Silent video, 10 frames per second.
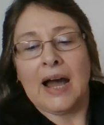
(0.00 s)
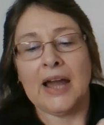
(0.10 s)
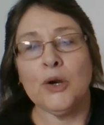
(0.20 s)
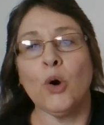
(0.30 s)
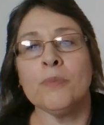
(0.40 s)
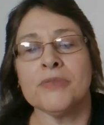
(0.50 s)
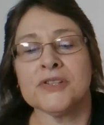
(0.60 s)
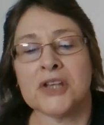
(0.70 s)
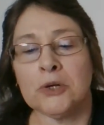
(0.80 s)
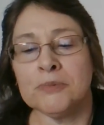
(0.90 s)
I hope
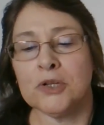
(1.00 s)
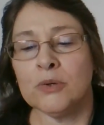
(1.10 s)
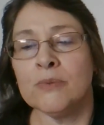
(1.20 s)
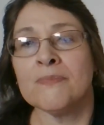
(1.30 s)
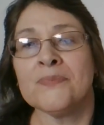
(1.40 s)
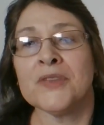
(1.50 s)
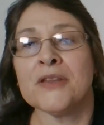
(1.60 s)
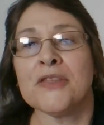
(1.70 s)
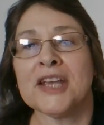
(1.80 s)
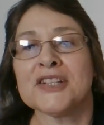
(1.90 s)
this helped you.
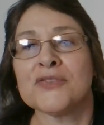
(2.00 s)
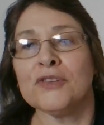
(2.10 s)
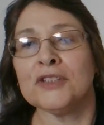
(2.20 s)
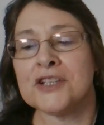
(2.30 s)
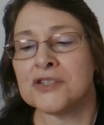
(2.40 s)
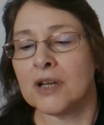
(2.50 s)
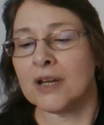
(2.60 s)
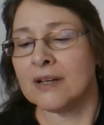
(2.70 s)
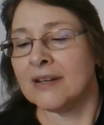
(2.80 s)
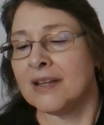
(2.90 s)
Thanks for
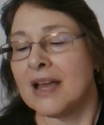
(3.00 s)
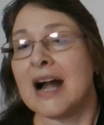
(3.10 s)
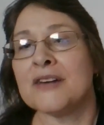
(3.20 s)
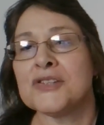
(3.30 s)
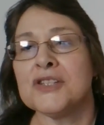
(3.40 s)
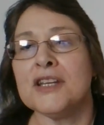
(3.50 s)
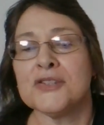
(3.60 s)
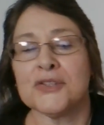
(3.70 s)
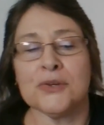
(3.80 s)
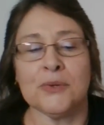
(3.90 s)
listening. I'll see you
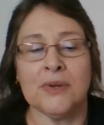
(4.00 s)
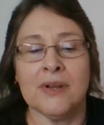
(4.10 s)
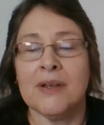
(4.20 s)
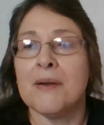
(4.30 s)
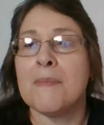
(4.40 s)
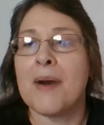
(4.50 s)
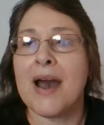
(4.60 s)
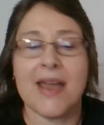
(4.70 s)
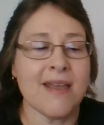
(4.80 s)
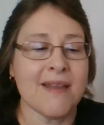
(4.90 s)
soon.
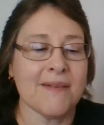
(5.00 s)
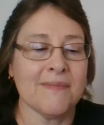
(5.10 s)
Bye.